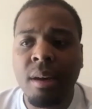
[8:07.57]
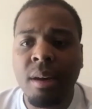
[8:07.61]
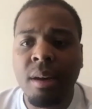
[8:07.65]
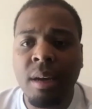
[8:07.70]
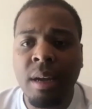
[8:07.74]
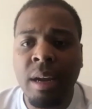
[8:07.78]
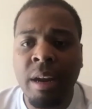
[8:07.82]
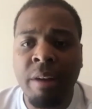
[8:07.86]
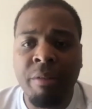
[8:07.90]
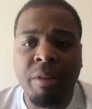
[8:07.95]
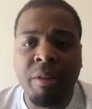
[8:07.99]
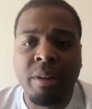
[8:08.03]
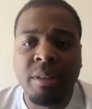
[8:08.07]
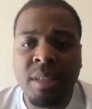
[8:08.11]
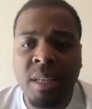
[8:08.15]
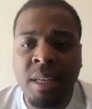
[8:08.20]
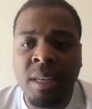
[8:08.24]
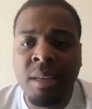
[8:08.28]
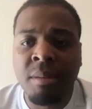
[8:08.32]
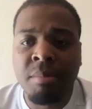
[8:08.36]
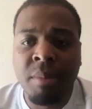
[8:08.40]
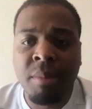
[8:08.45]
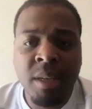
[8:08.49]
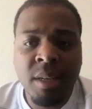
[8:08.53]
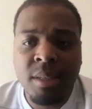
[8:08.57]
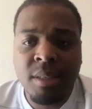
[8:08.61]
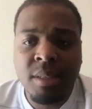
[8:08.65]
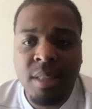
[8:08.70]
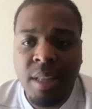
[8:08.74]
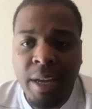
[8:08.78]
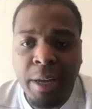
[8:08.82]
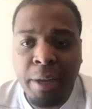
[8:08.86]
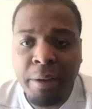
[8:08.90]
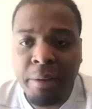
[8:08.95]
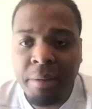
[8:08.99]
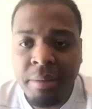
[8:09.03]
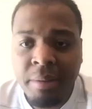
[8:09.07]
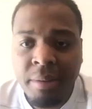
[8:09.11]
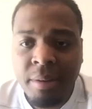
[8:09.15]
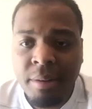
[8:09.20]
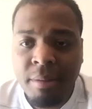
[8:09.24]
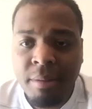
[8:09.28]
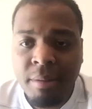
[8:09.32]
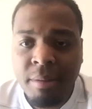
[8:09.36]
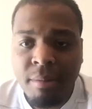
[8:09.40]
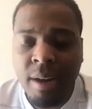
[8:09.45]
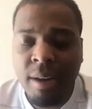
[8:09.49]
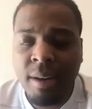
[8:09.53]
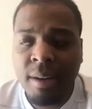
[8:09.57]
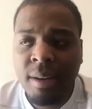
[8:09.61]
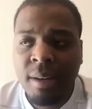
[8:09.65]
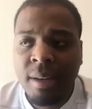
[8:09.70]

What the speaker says: Every team needs that, right?